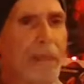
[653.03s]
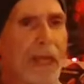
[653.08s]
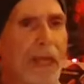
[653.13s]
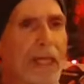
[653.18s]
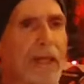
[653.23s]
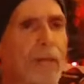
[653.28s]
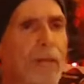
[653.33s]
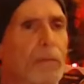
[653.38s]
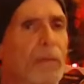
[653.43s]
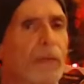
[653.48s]

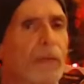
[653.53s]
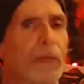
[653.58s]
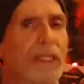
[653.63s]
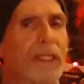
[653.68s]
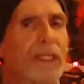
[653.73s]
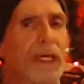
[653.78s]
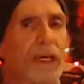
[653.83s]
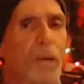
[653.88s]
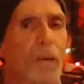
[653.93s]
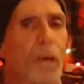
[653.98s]

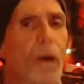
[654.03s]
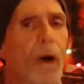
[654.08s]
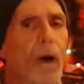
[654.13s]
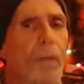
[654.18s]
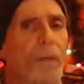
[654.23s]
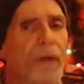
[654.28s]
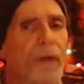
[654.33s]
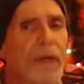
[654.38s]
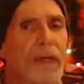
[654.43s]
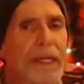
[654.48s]
midwinter
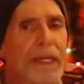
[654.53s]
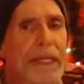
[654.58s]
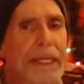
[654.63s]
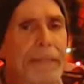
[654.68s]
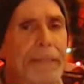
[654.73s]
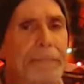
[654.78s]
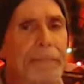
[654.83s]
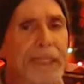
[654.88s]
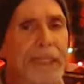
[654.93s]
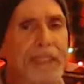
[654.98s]
warmth,
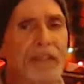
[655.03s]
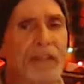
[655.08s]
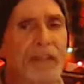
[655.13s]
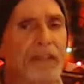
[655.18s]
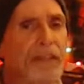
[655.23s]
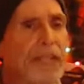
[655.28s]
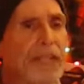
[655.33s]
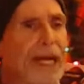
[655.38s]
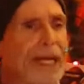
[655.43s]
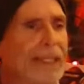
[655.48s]
but it's
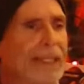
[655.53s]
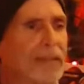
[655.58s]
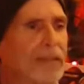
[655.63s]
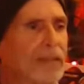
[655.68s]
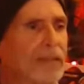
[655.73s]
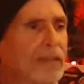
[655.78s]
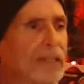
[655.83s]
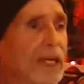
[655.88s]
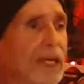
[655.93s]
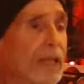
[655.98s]
just not
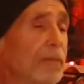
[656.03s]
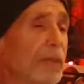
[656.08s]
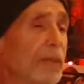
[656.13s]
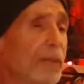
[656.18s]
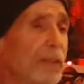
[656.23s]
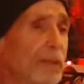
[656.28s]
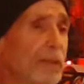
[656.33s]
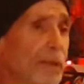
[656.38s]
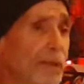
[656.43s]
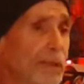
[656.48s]
what
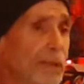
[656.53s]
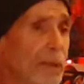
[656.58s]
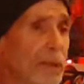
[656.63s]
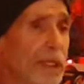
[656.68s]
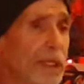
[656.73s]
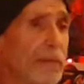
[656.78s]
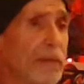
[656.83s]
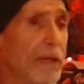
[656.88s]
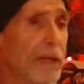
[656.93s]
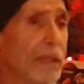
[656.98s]
it's supposed to
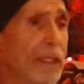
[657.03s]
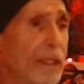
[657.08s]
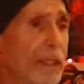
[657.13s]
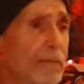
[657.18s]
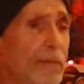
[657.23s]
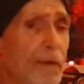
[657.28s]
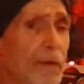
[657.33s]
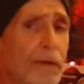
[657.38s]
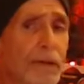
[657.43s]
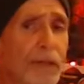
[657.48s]
be around here,
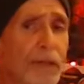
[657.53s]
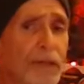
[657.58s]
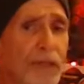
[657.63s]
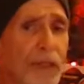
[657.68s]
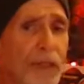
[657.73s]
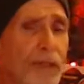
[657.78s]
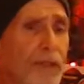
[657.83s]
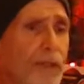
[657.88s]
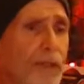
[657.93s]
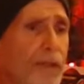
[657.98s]
bro. It's
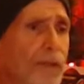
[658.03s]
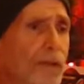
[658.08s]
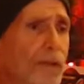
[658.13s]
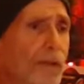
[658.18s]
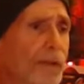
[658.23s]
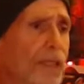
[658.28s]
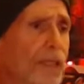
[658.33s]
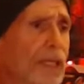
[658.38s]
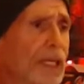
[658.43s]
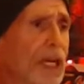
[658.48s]

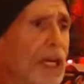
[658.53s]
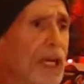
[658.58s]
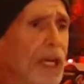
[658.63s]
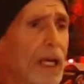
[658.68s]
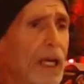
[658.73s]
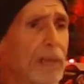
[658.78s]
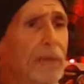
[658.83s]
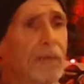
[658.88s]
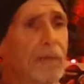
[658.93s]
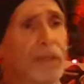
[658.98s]
usually,
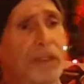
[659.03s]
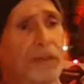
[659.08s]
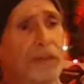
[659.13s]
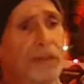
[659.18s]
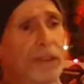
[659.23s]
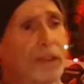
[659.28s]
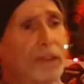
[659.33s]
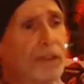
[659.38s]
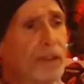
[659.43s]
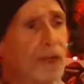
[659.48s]
I mean, we
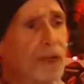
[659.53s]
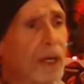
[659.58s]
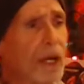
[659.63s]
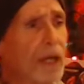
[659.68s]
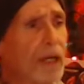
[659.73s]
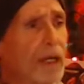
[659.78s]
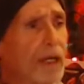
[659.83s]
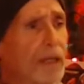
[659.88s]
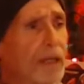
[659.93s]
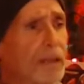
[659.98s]
usually
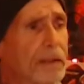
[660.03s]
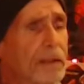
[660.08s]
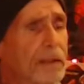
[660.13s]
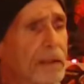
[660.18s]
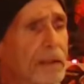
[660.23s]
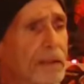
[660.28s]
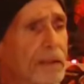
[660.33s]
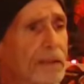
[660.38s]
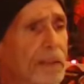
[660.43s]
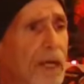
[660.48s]
a
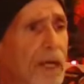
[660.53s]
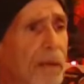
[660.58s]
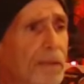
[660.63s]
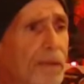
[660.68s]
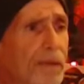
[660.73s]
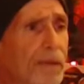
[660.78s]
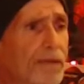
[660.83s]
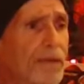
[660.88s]
couple